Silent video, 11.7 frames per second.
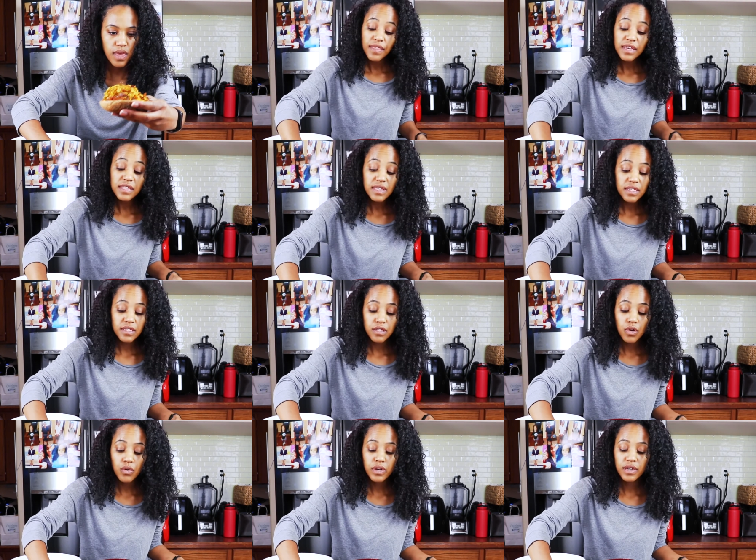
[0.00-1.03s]
This is
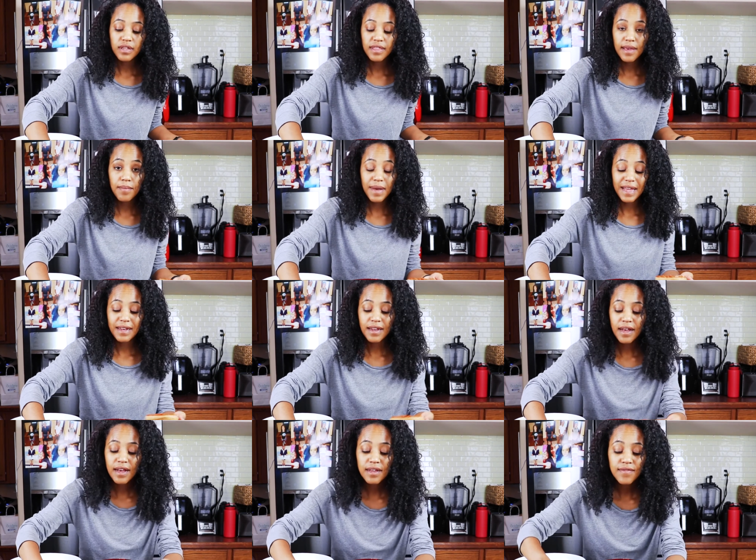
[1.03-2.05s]
so good that my
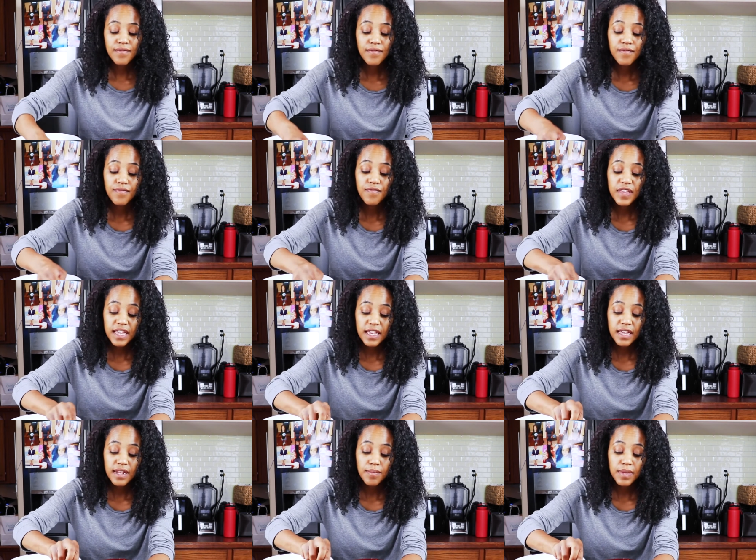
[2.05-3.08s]

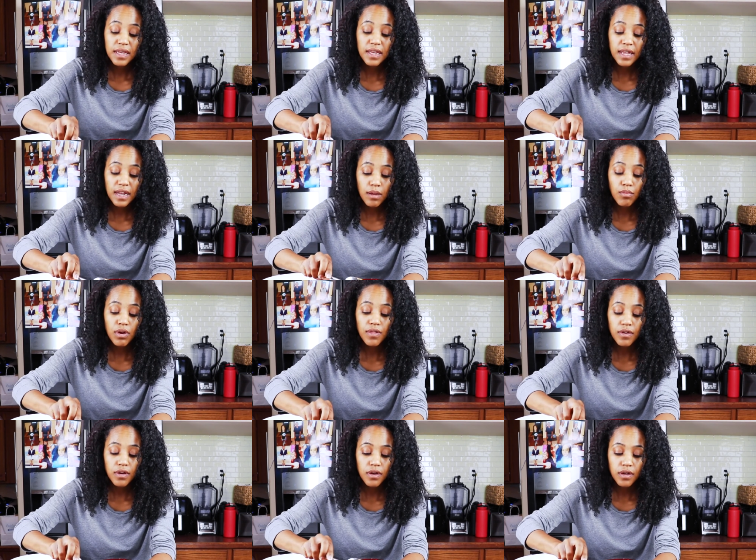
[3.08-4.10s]
non-vegan meat-eating
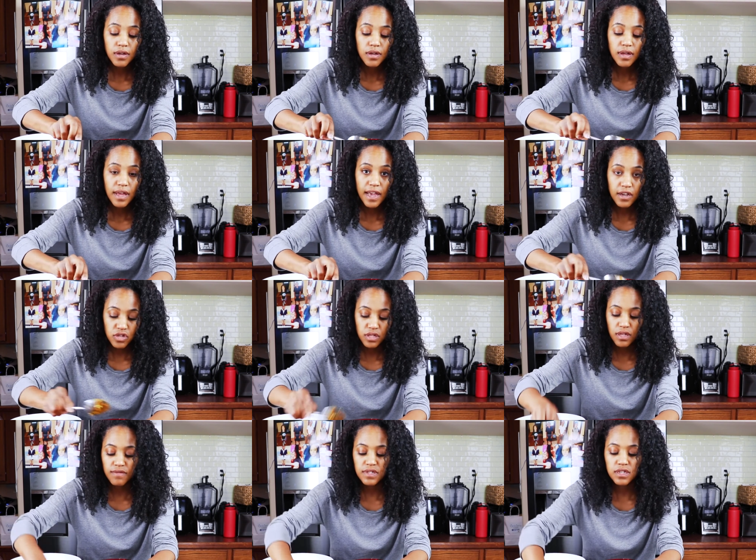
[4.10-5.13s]
brother actually
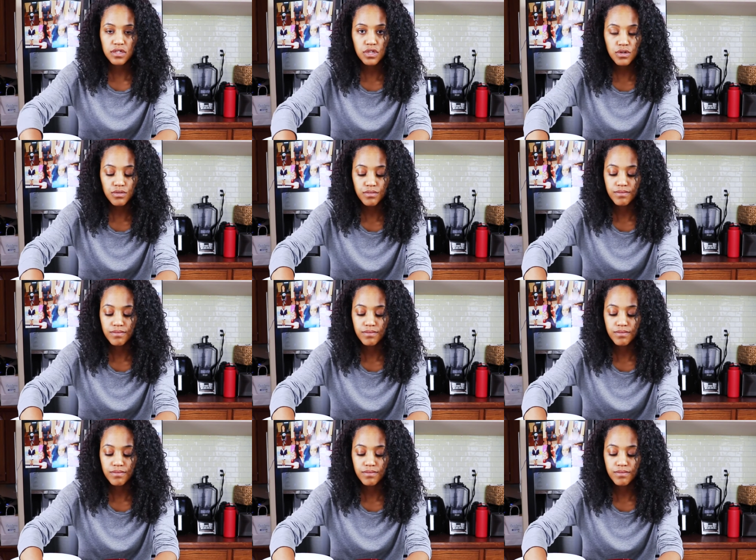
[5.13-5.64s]
loves this too.